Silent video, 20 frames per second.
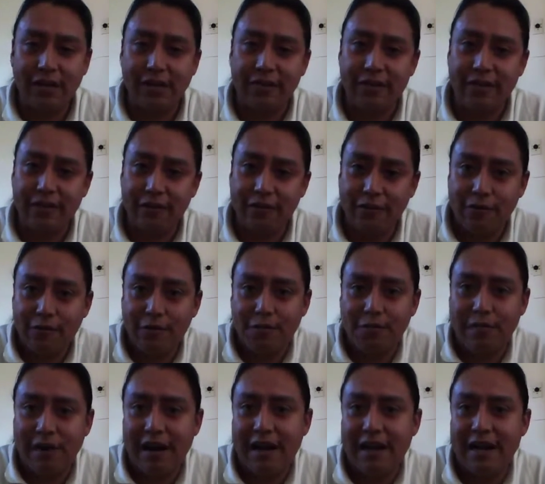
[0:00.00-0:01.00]
nickel,
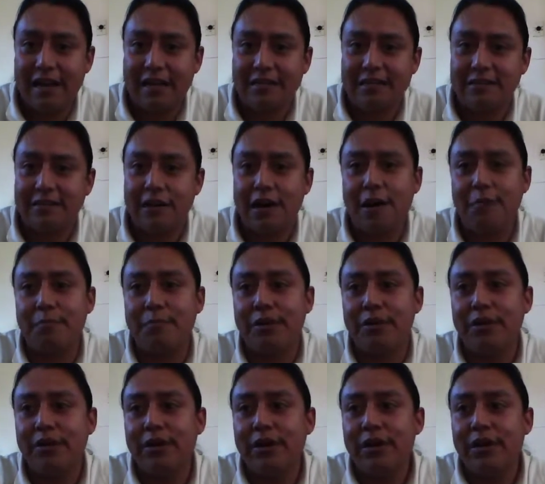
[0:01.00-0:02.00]
brass,
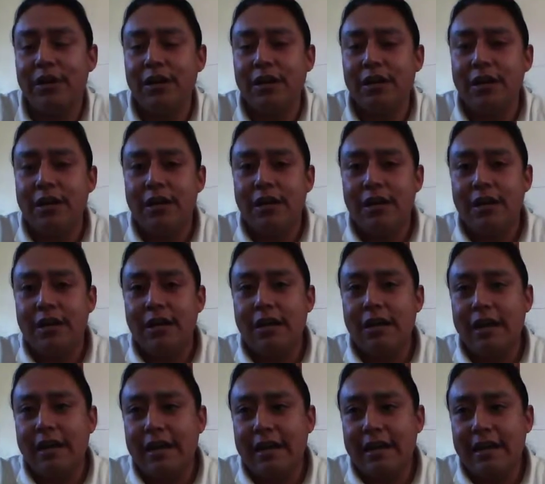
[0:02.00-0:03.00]
copper,
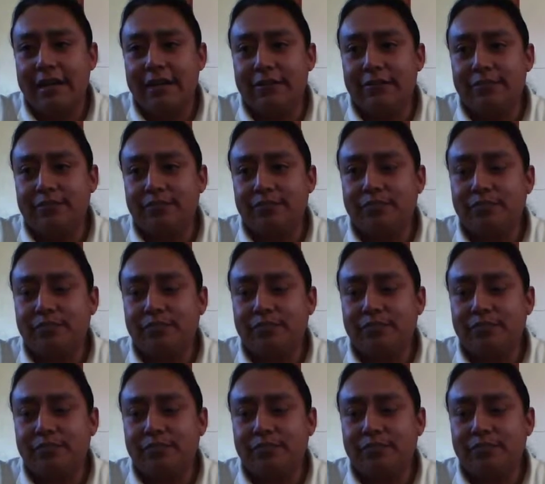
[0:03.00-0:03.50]
and